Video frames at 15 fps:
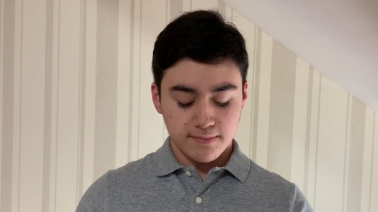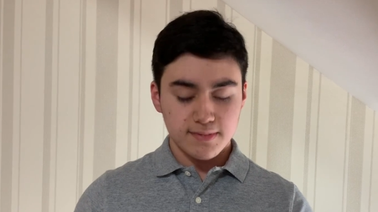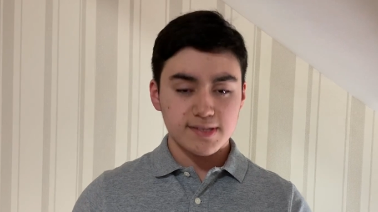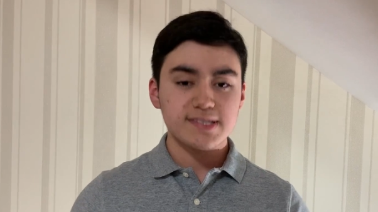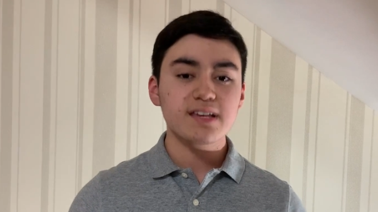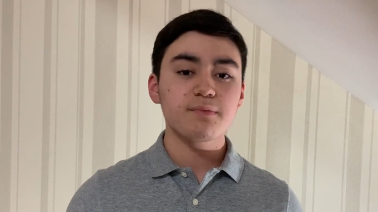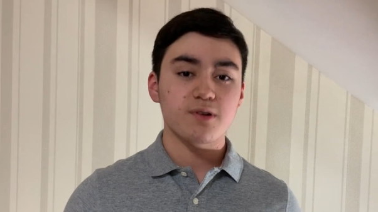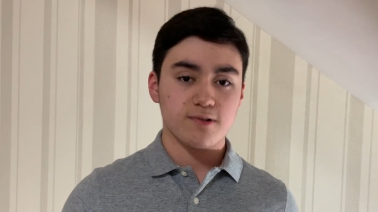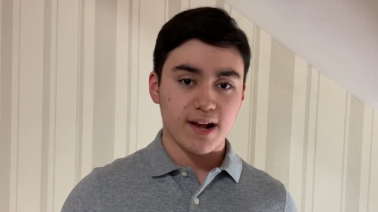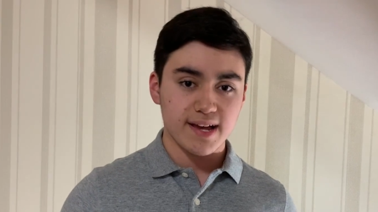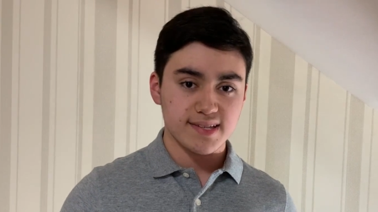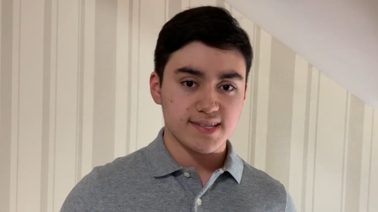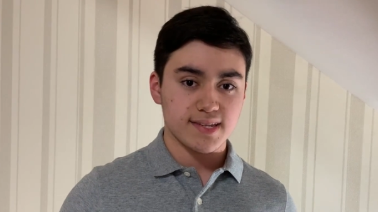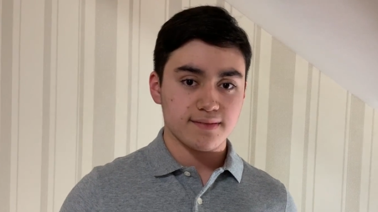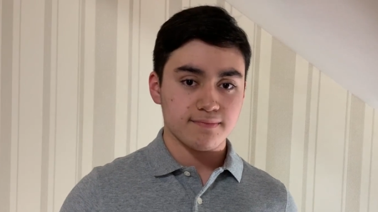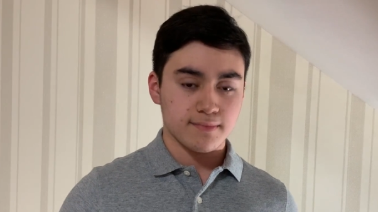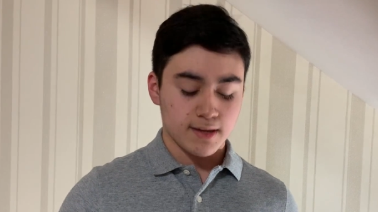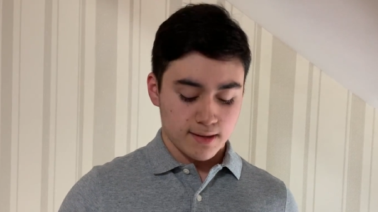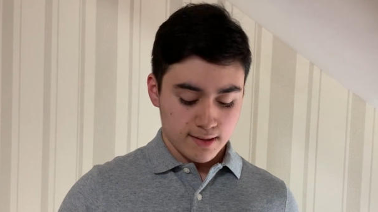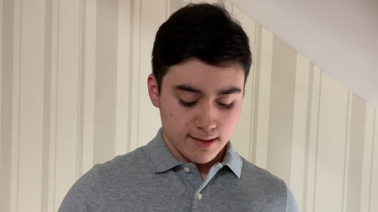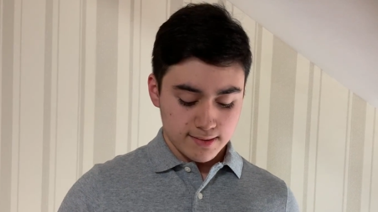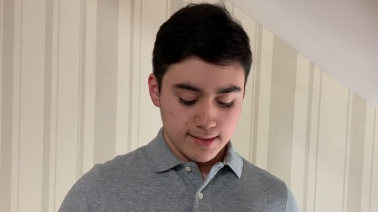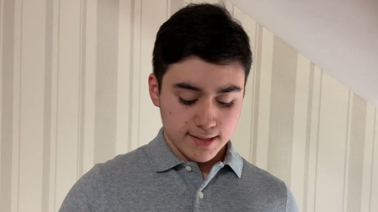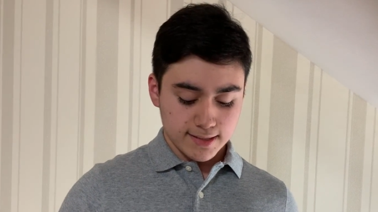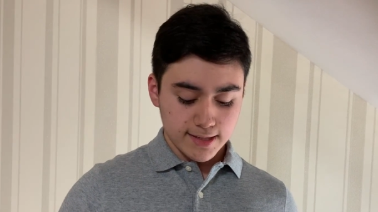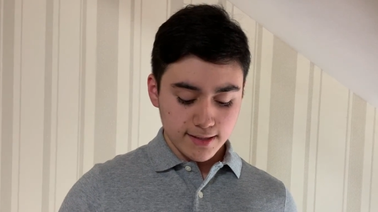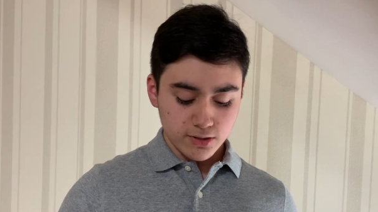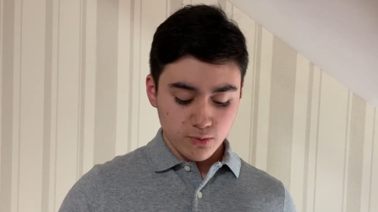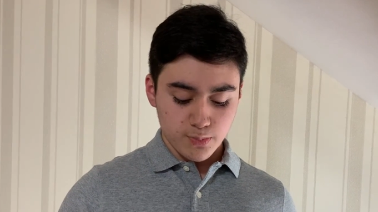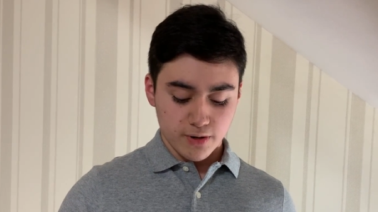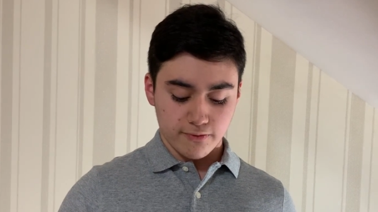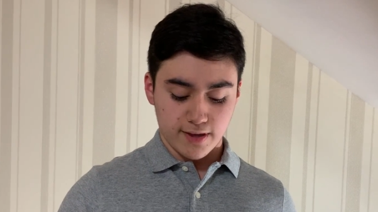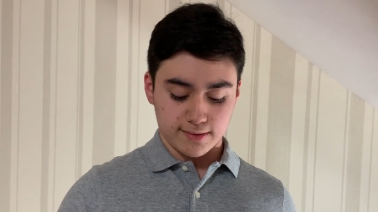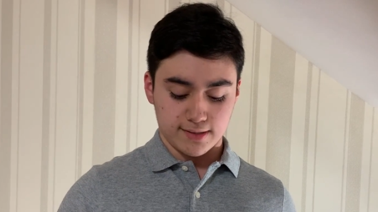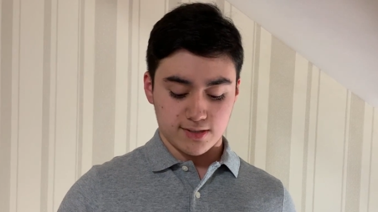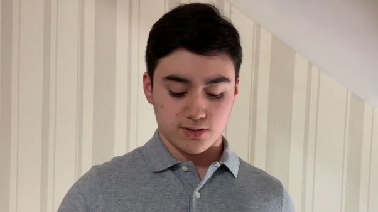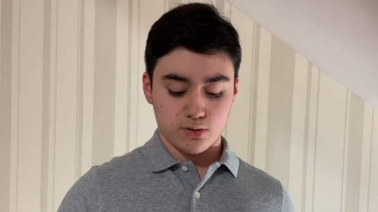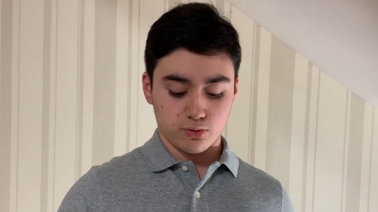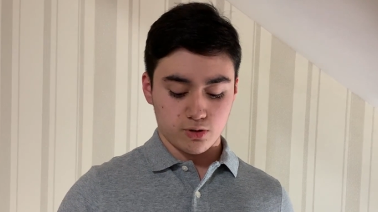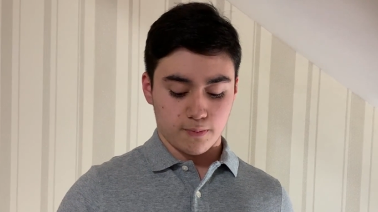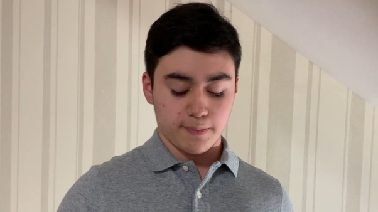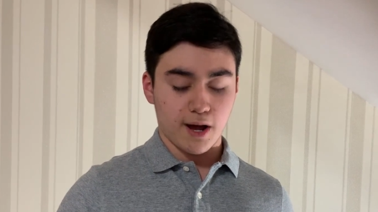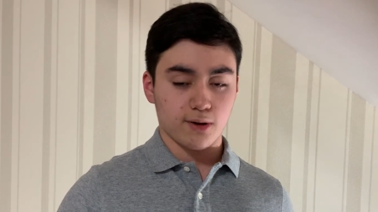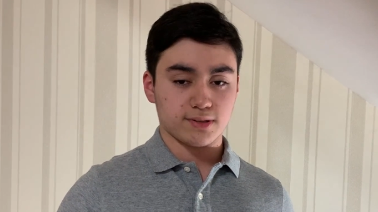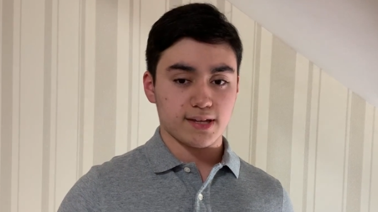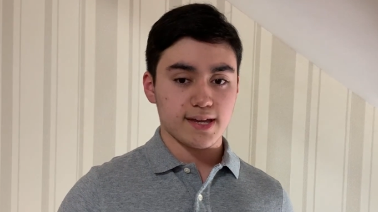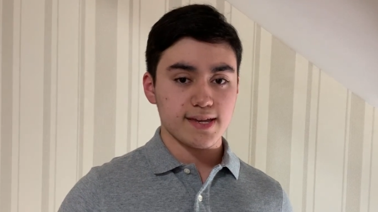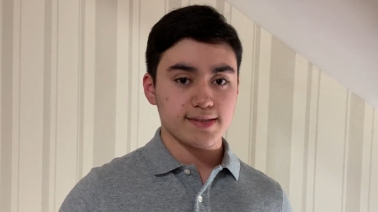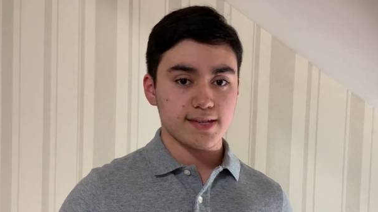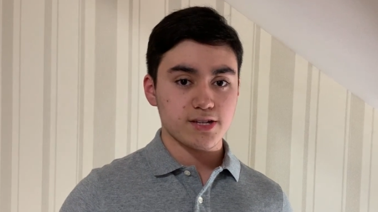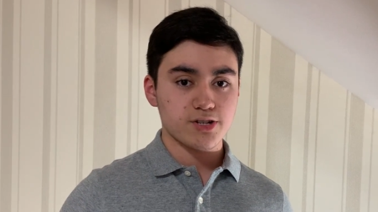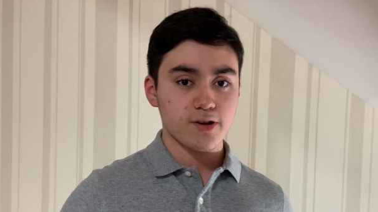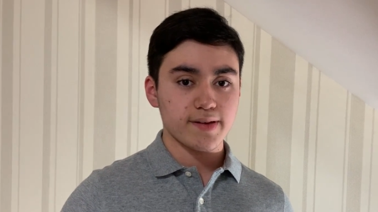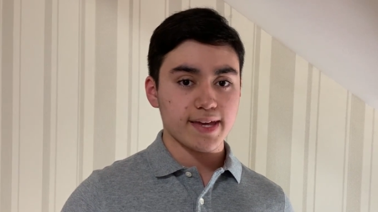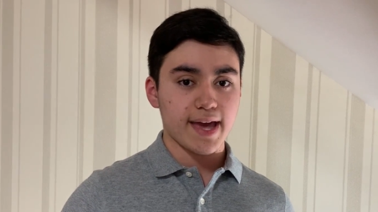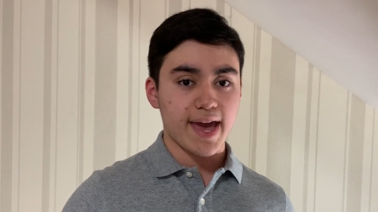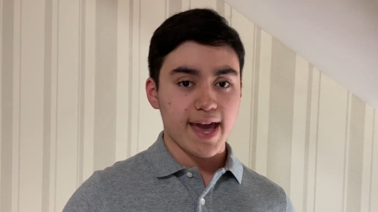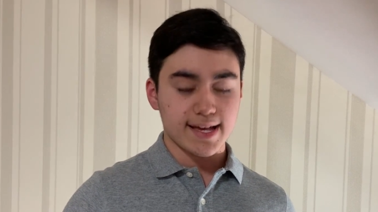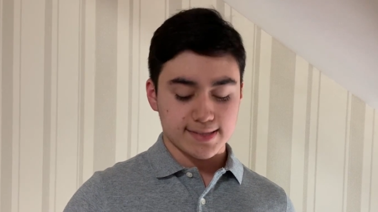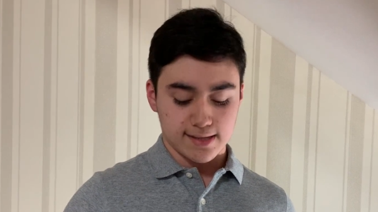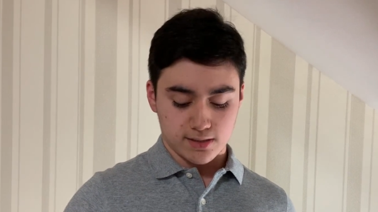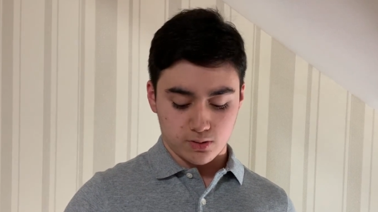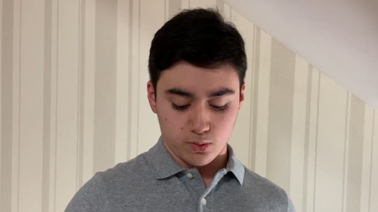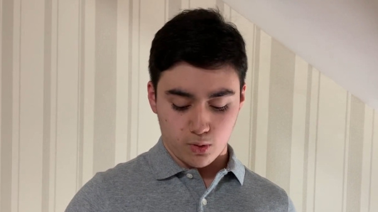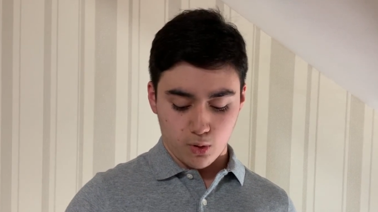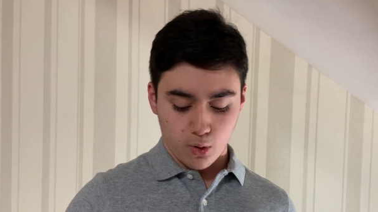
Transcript: Summarizing, the key to preventing school dropout is ensuring access to